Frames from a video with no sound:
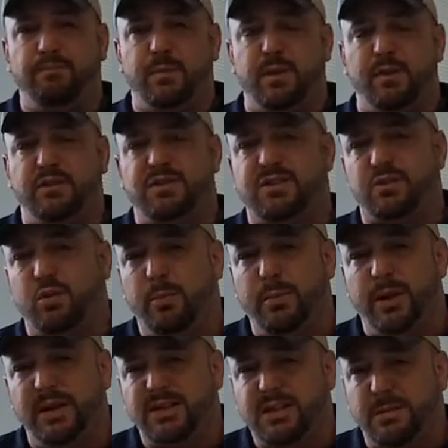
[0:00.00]
There's a
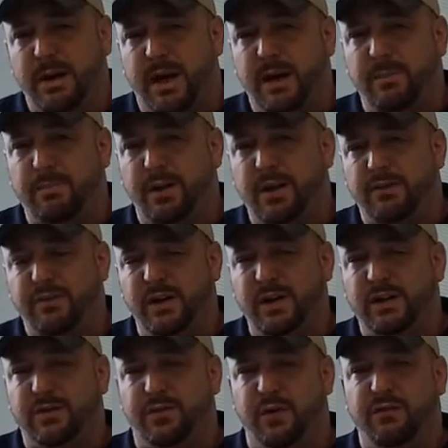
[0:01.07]
tremendous amount of
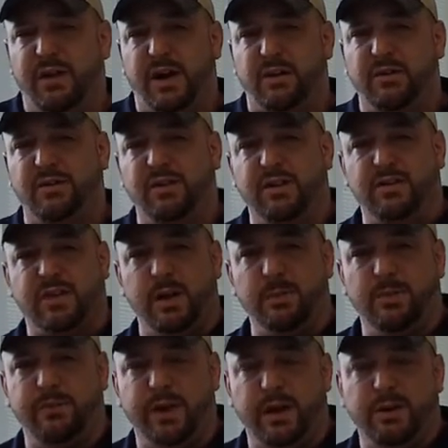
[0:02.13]
benefits for veterans and
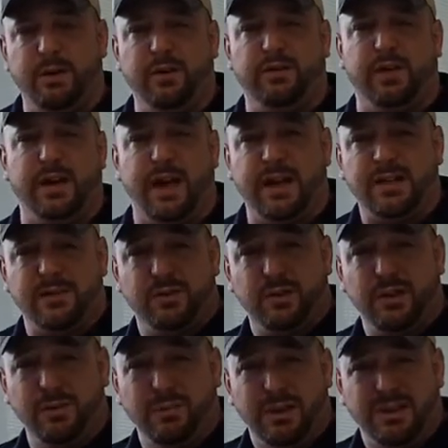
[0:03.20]
disabled veterans and active
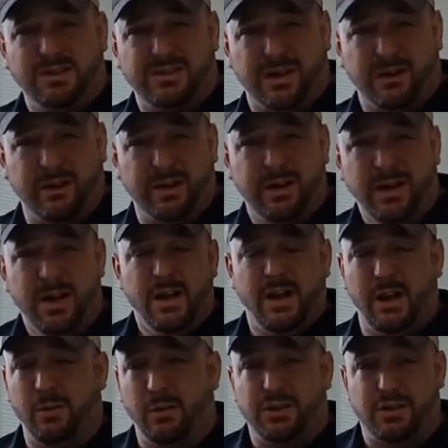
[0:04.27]
duty military
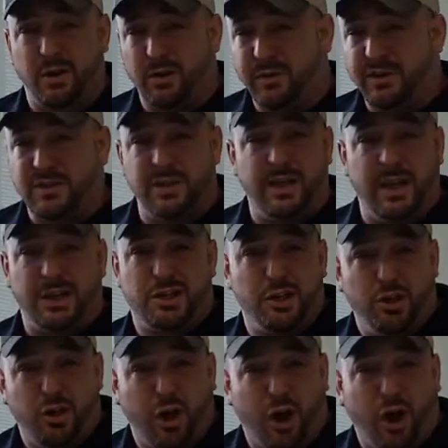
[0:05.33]
and reservists and
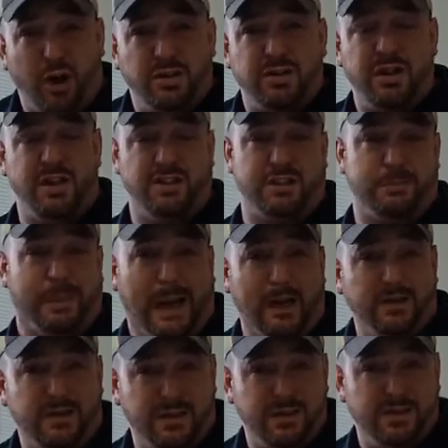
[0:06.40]
National Guards and
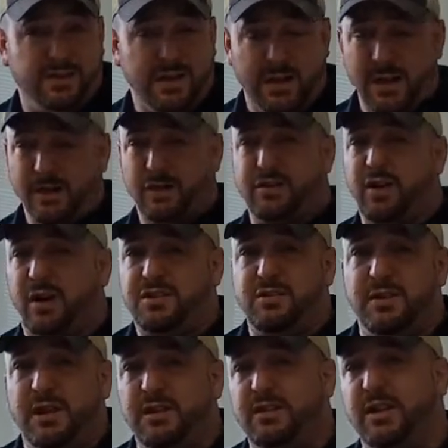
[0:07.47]
spouses. There's also
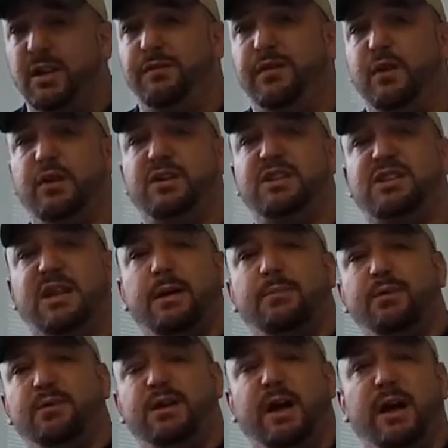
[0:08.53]
another thing. If you're a
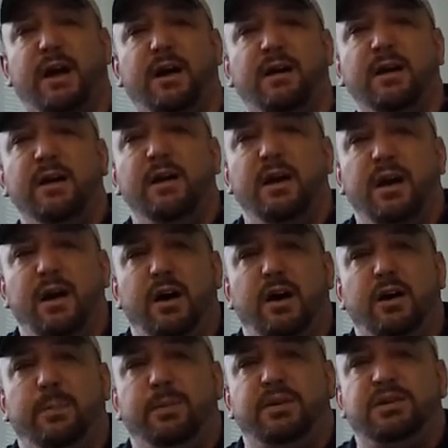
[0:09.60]
disabled,
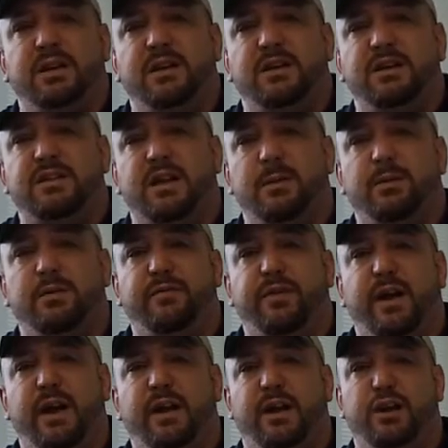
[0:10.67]
100% disabled
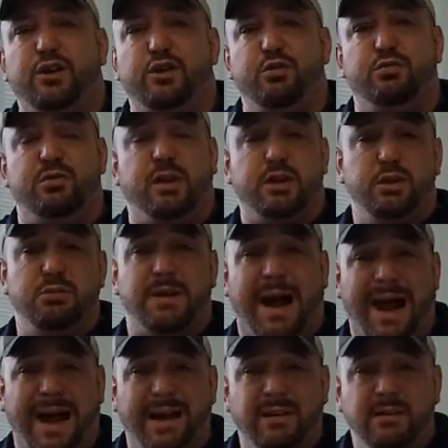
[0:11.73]
vet and you
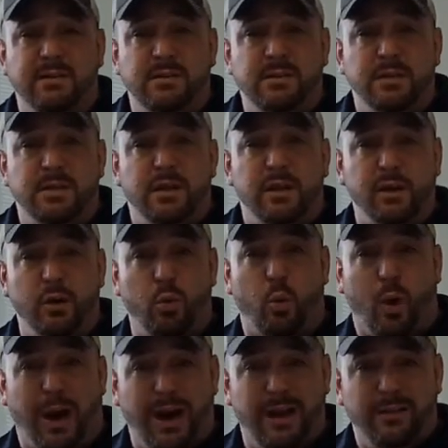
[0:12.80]
die, your
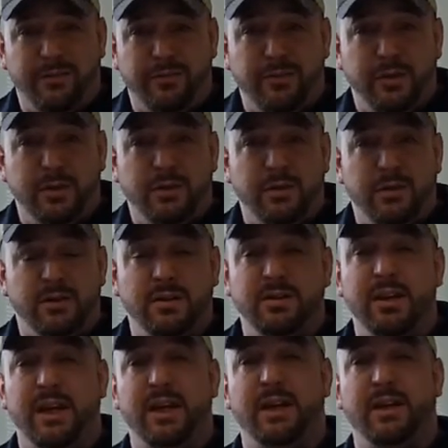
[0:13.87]
wife,
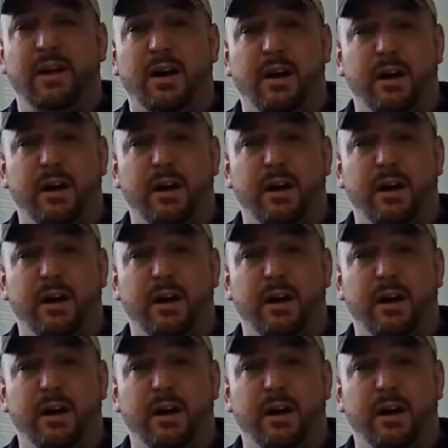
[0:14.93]
they